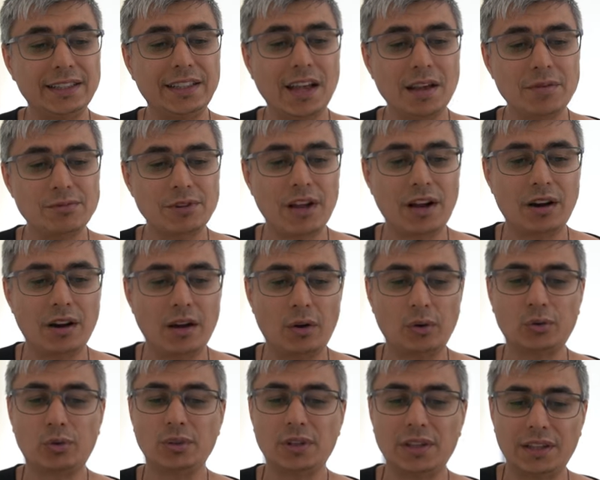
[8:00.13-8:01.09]
types are
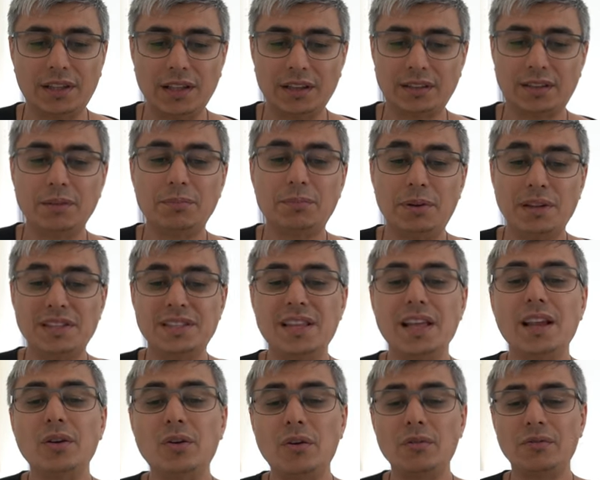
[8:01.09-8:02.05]
auto-detected but
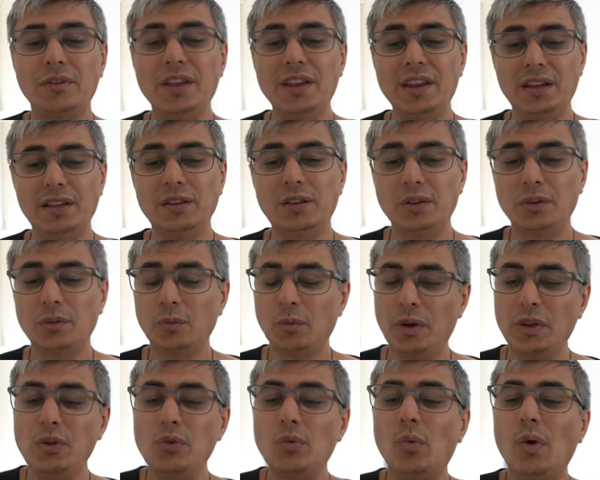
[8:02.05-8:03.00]
still convenient
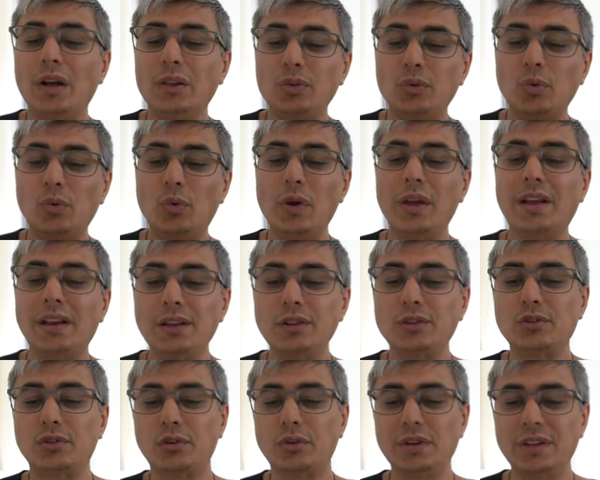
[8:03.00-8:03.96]
when you want to quickly
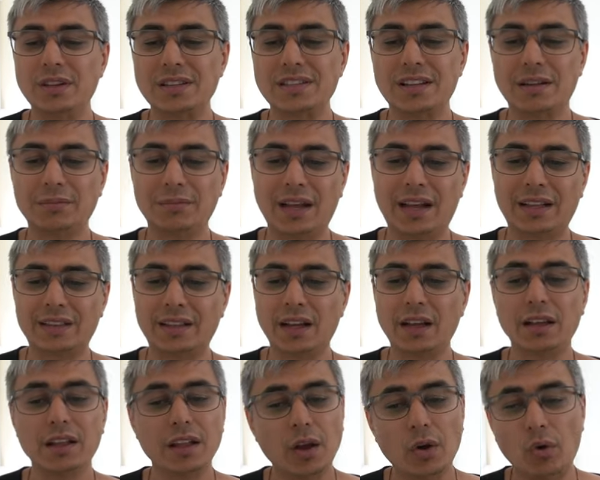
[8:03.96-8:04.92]
throw in some
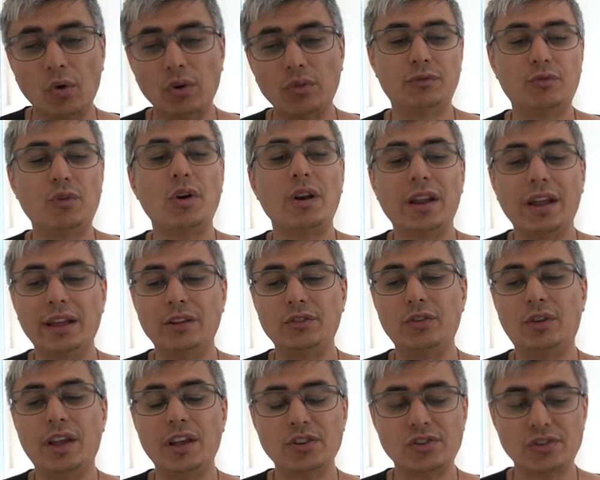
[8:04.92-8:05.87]
data or for
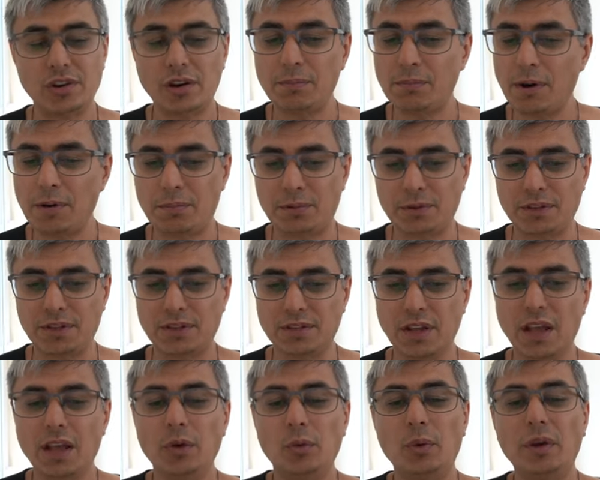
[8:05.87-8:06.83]
educational purposes.
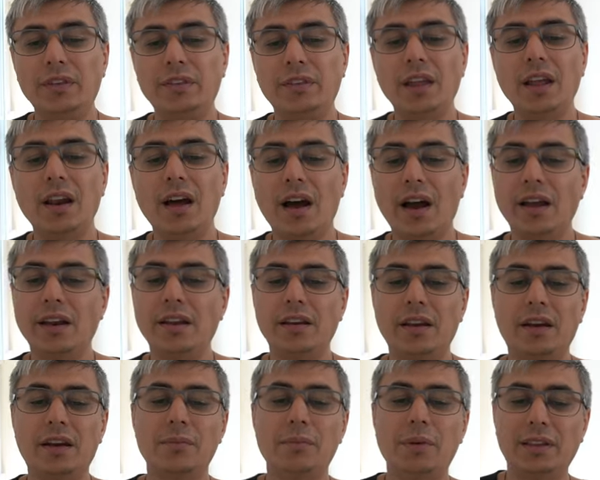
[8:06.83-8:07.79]
We still highly
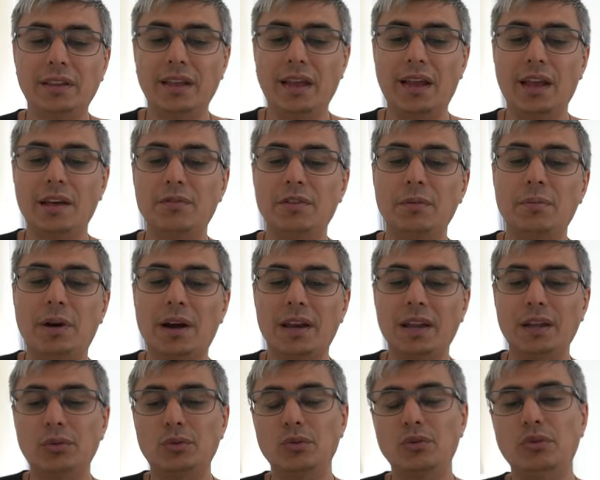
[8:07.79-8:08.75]
recommend
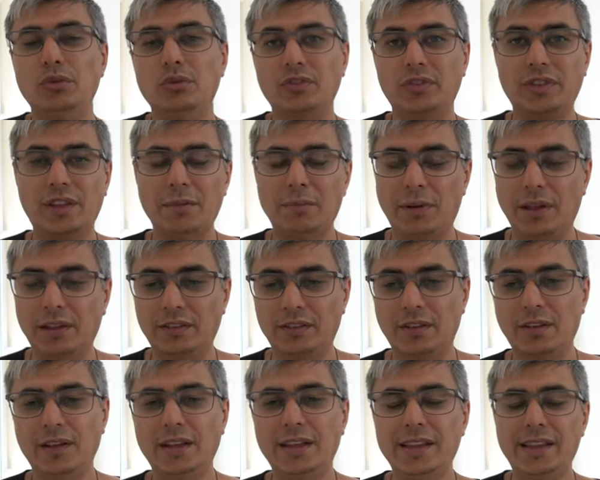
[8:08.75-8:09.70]
everybody to use templates.
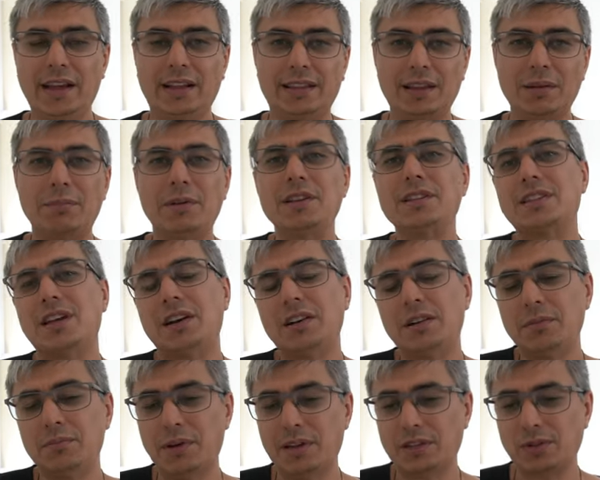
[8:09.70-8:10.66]
Yeah, templates are
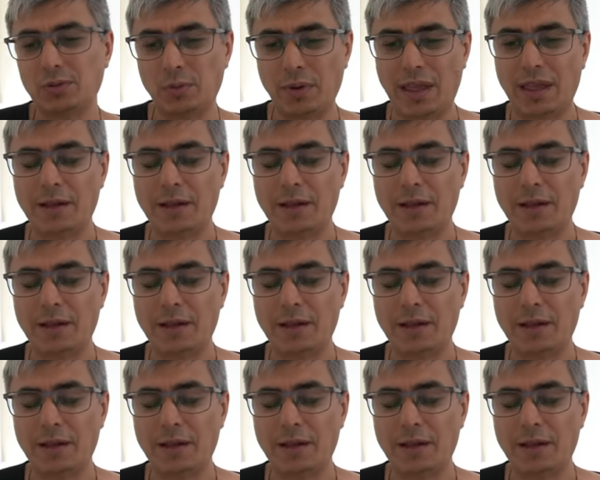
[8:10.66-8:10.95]
the best way.